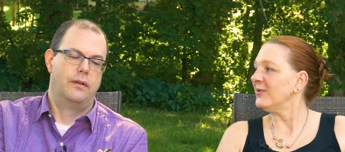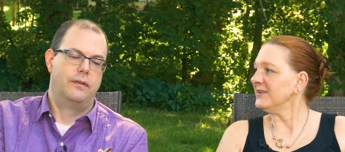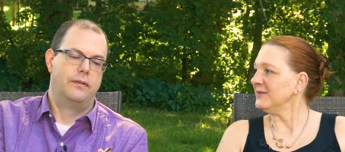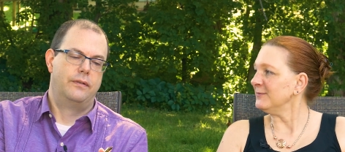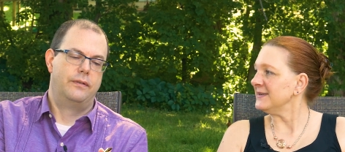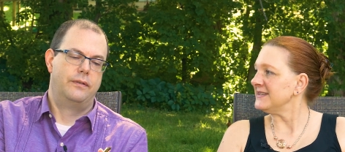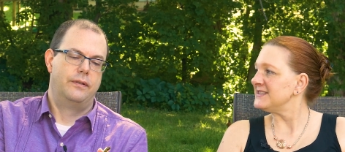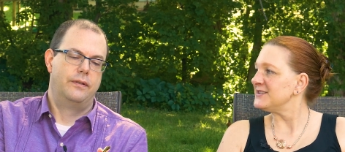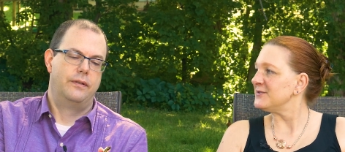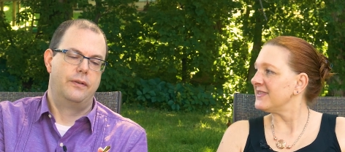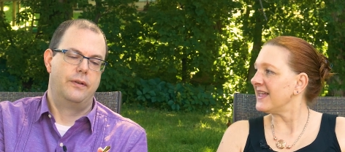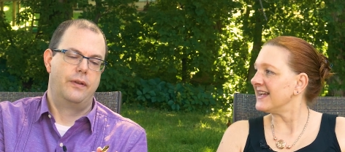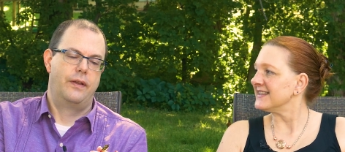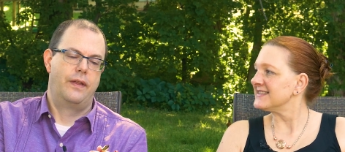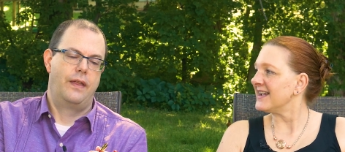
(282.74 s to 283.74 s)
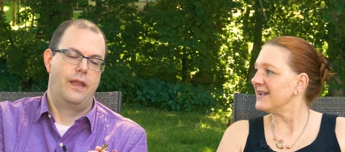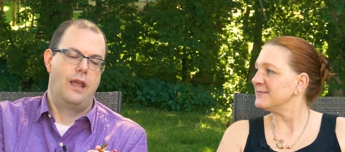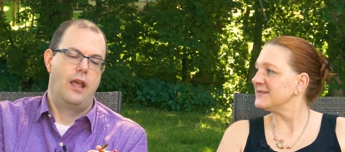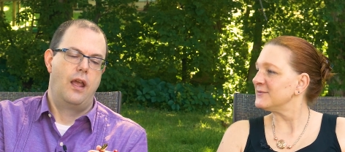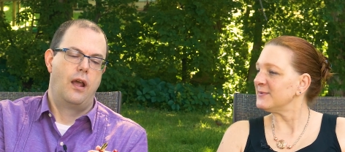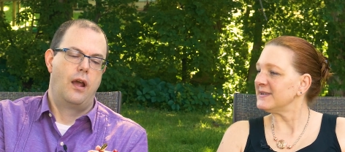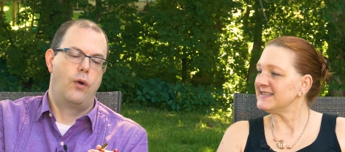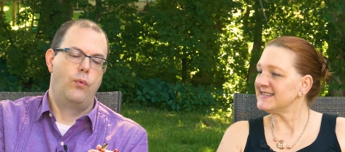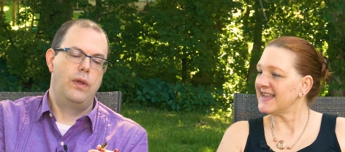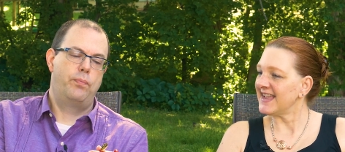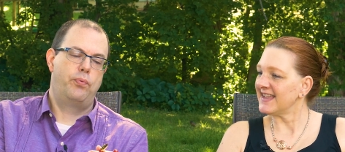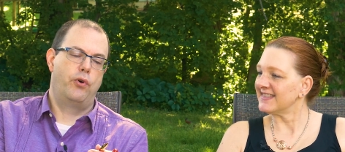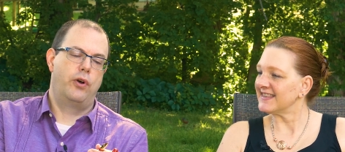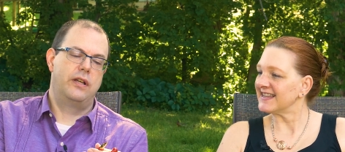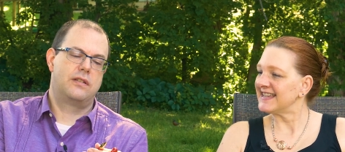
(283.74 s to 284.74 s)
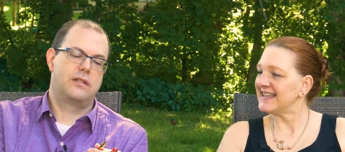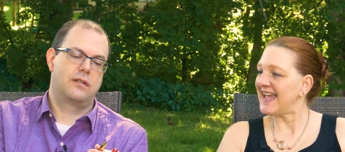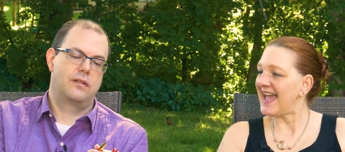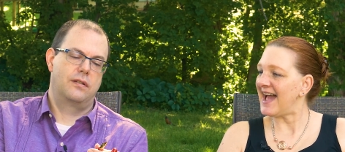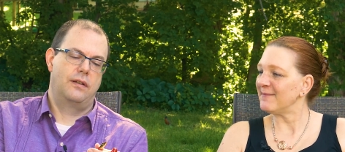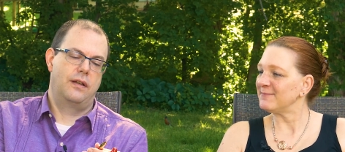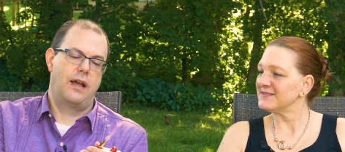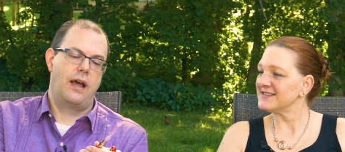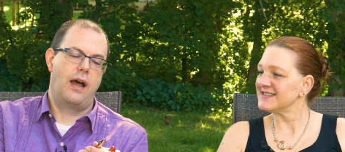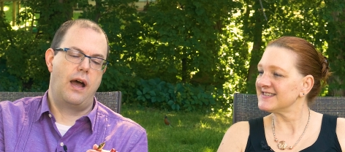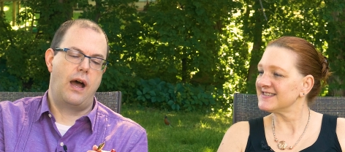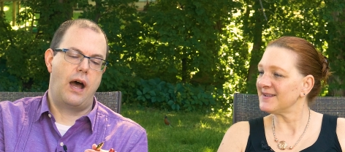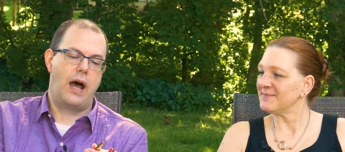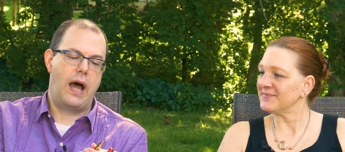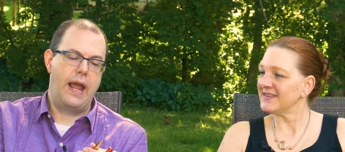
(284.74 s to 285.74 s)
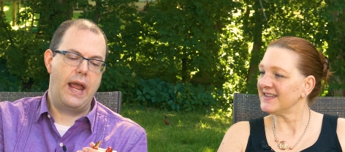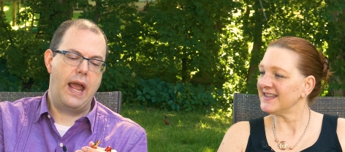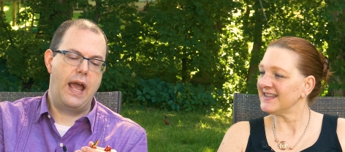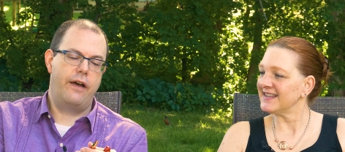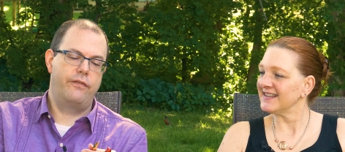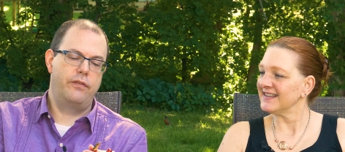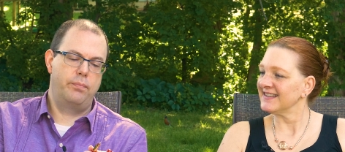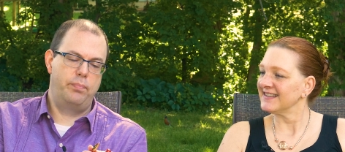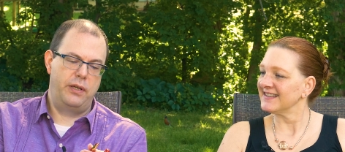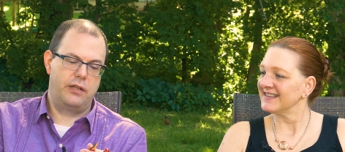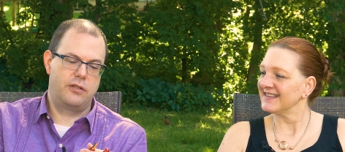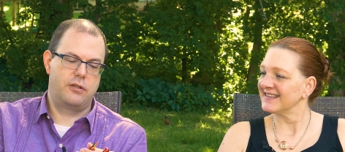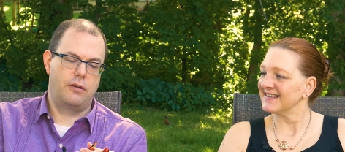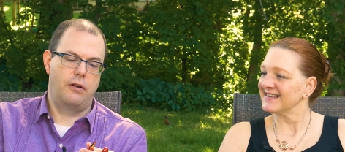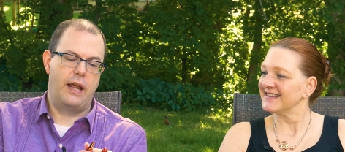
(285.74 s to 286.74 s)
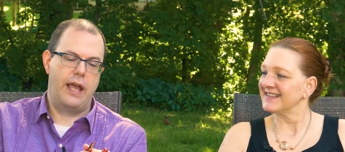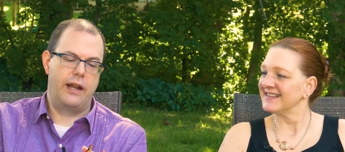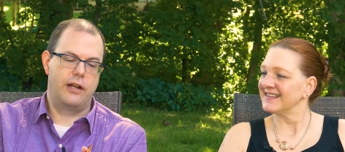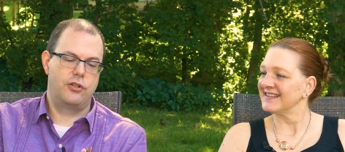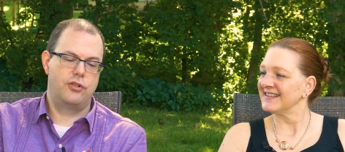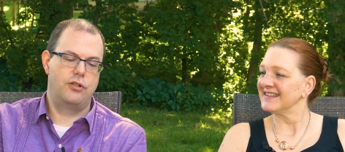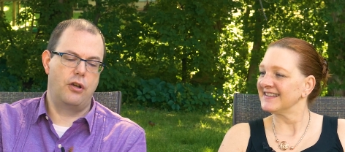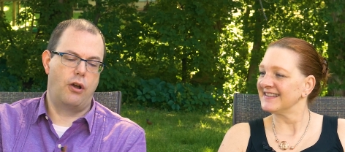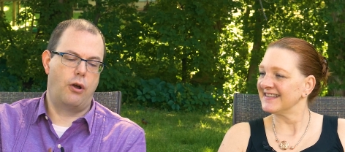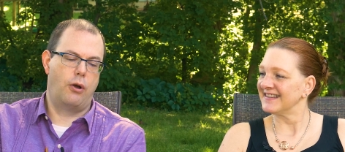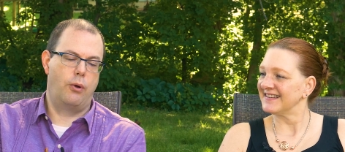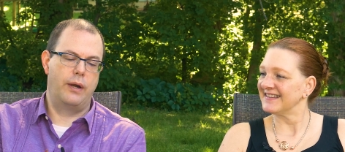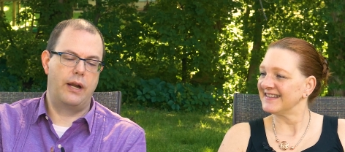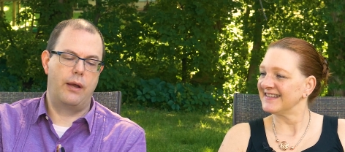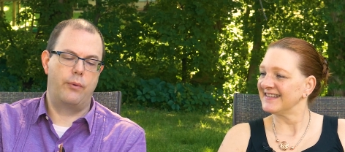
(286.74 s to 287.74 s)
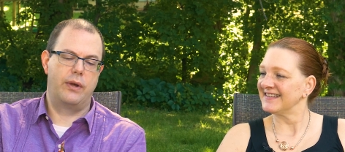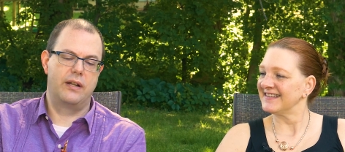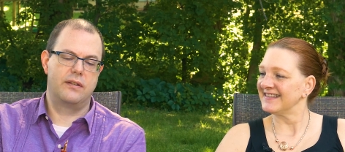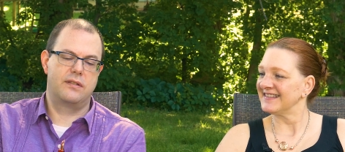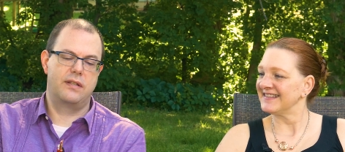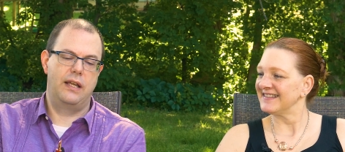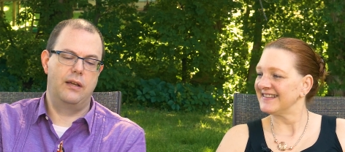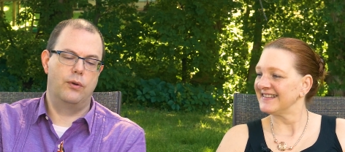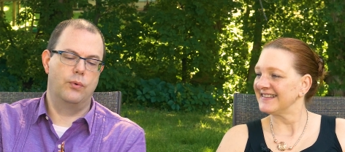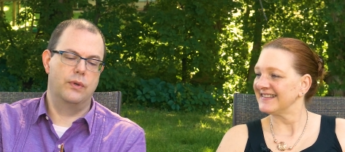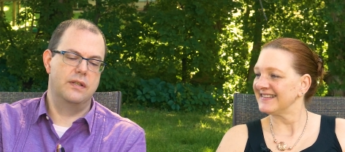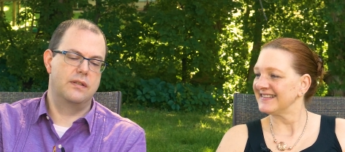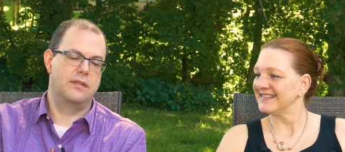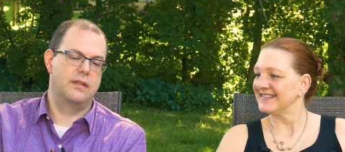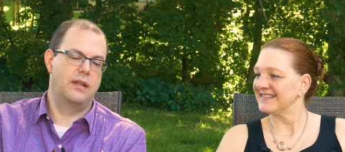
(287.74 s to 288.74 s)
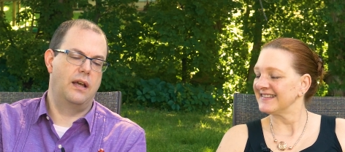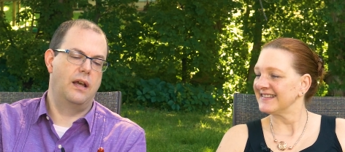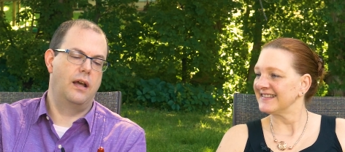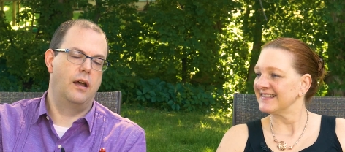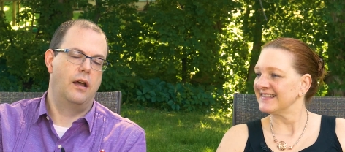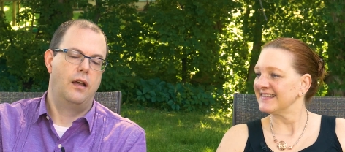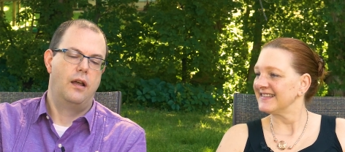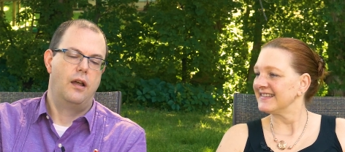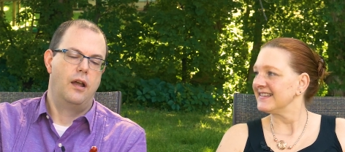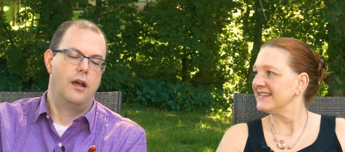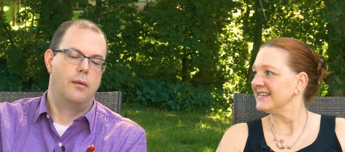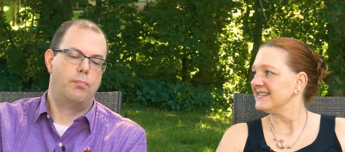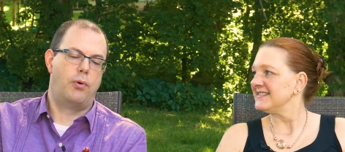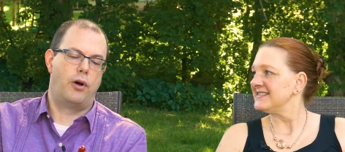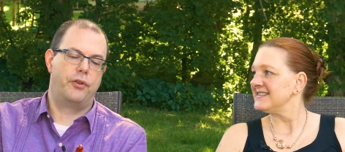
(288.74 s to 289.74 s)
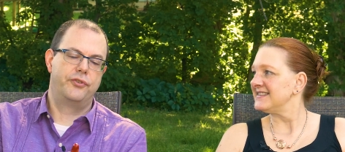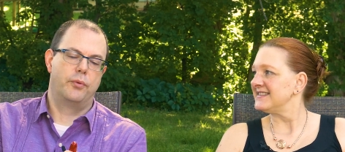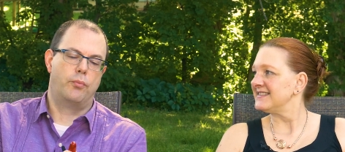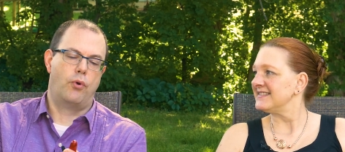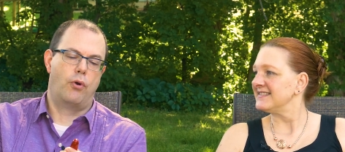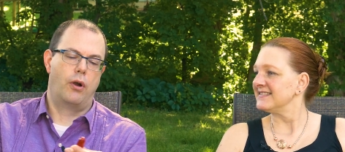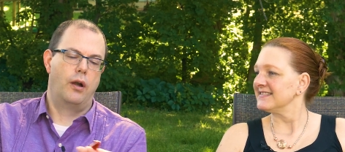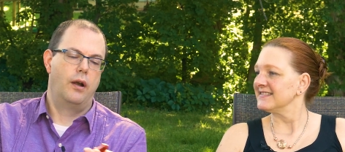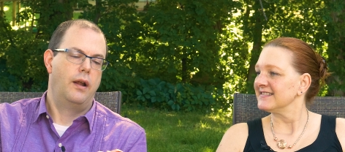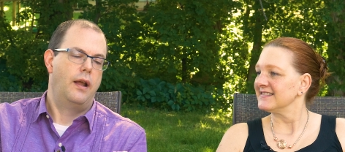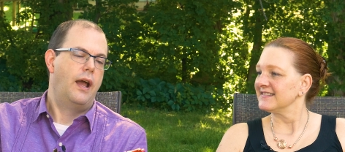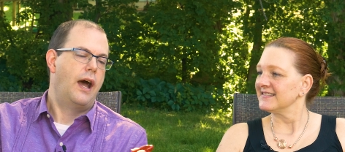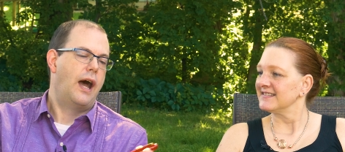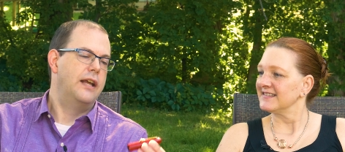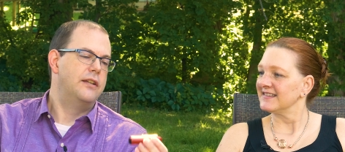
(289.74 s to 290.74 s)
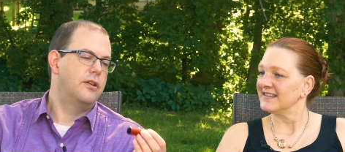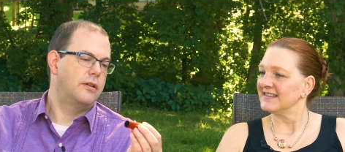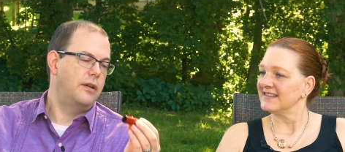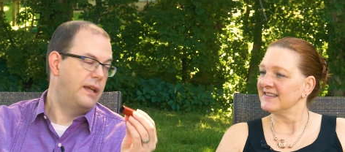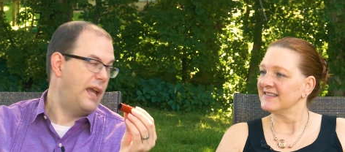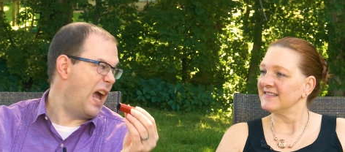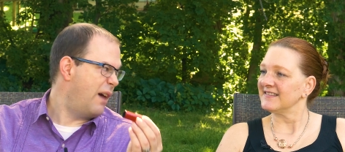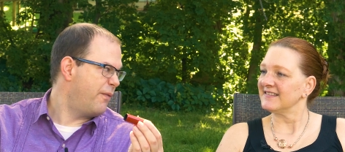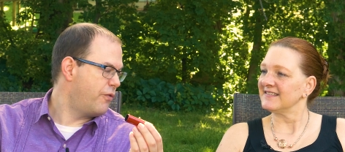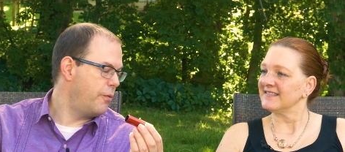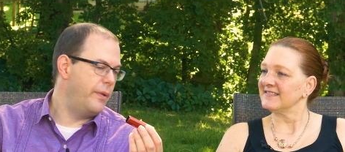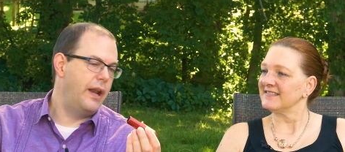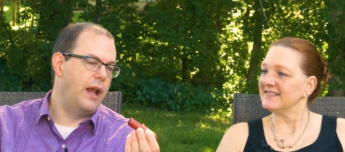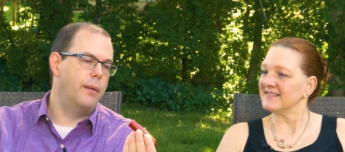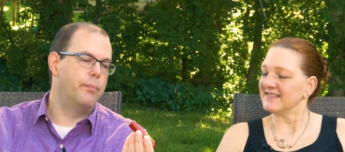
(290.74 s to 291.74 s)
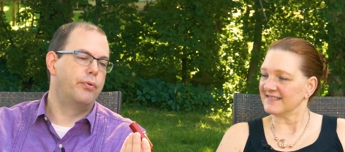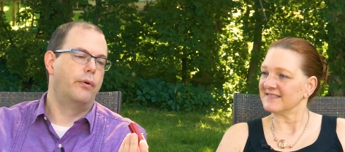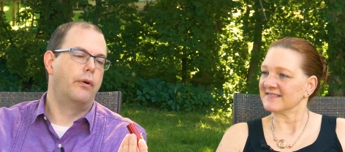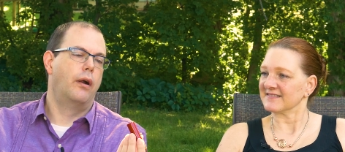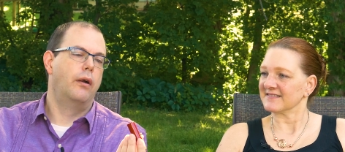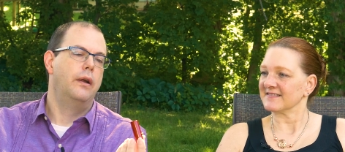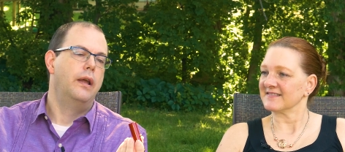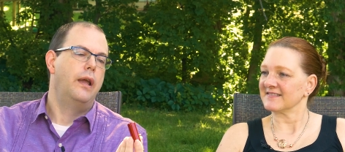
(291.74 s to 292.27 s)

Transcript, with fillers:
Speaker 1: what did we do that time? Did we take we put, the cap to something? I have a
Speaker 2: picture at a show, and I want to say it was uh, Baltimore. I took a cap from an emperor,